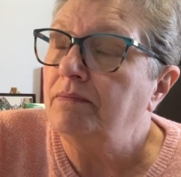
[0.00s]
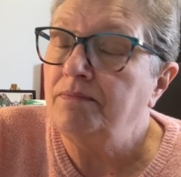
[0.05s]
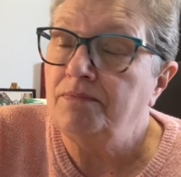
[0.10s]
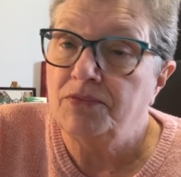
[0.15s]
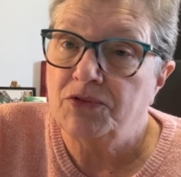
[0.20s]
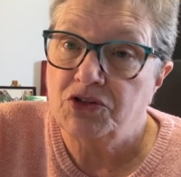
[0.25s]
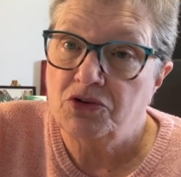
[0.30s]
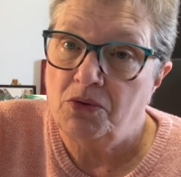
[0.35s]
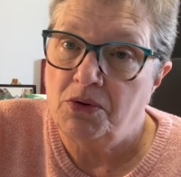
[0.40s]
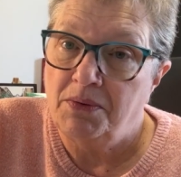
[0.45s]

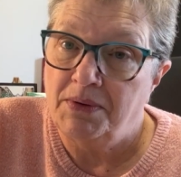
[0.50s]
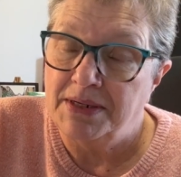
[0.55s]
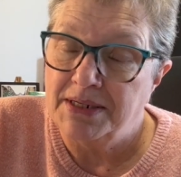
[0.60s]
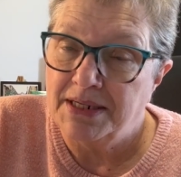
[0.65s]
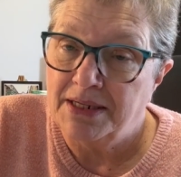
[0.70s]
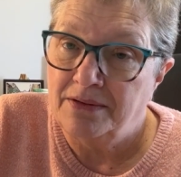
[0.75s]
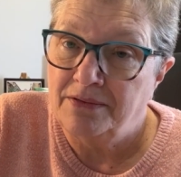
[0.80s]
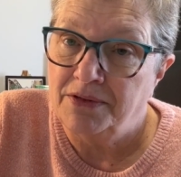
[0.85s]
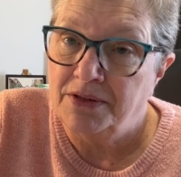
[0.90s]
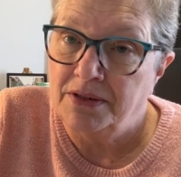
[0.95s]
So we went
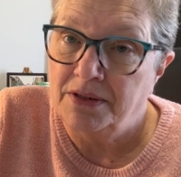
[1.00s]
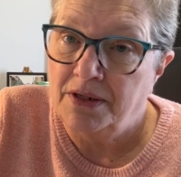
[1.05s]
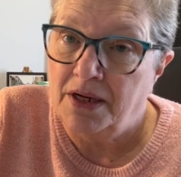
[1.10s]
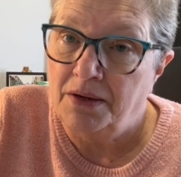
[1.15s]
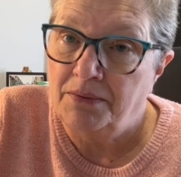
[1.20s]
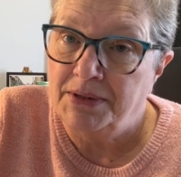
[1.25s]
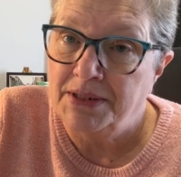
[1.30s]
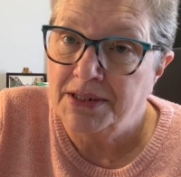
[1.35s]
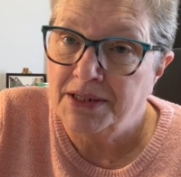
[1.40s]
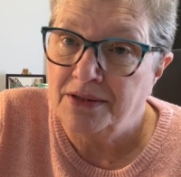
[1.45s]
down there. I
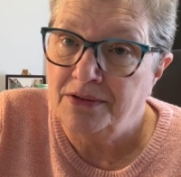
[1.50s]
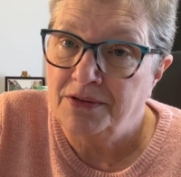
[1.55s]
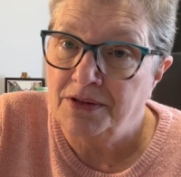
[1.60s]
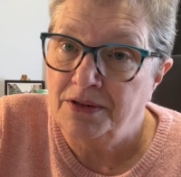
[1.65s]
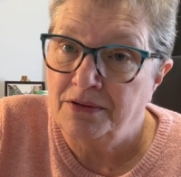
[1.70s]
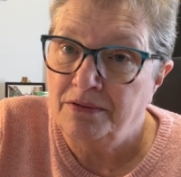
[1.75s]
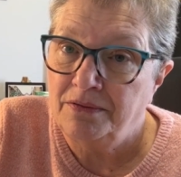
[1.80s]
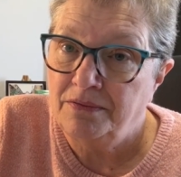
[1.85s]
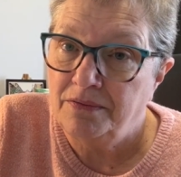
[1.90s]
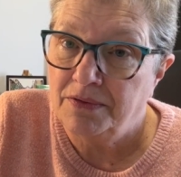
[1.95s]
went down
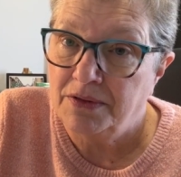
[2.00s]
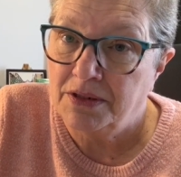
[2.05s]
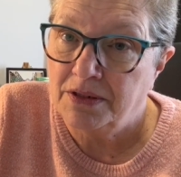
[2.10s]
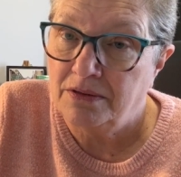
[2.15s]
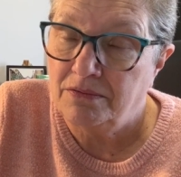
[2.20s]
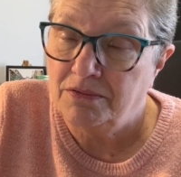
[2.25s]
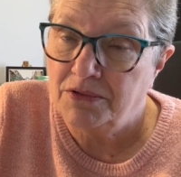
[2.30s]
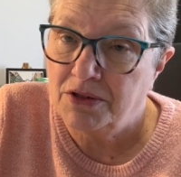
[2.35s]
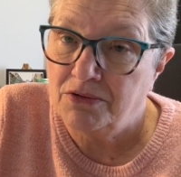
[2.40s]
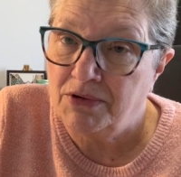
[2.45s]
there,
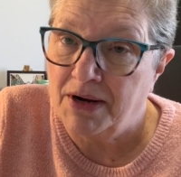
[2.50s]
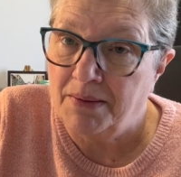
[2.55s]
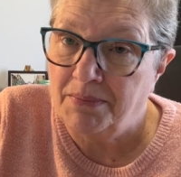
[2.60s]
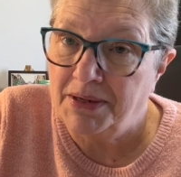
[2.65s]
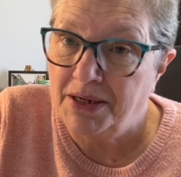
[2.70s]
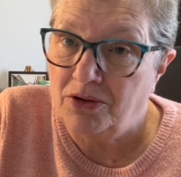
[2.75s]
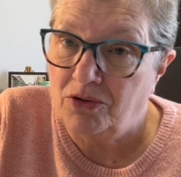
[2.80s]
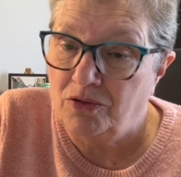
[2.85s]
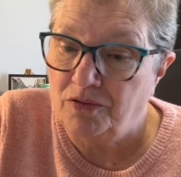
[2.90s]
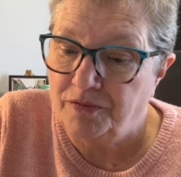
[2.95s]
the rabbit
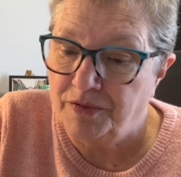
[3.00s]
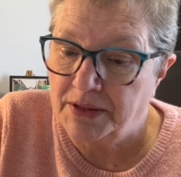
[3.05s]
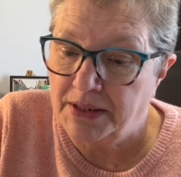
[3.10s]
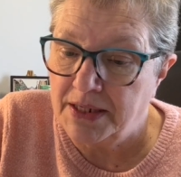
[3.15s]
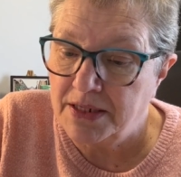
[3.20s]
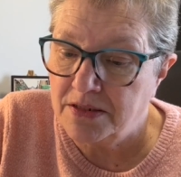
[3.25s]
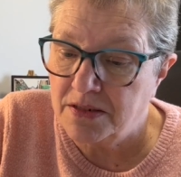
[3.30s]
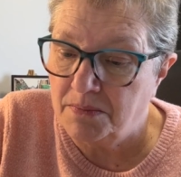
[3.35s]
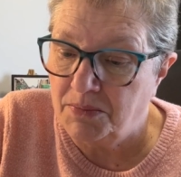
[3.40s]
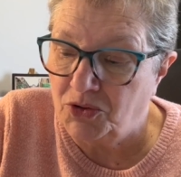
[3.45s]
hole for
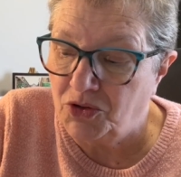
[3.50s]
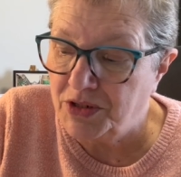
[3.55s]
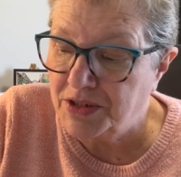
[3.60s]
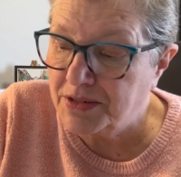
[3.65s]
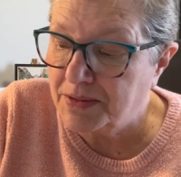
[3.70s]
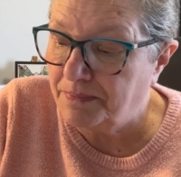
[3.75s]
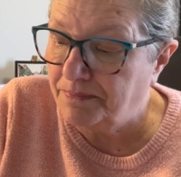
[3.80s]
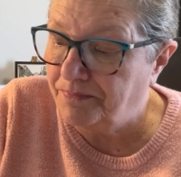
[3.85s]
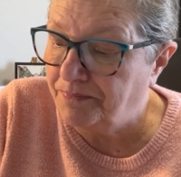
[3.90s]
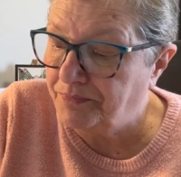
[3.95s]
Lazy Boys.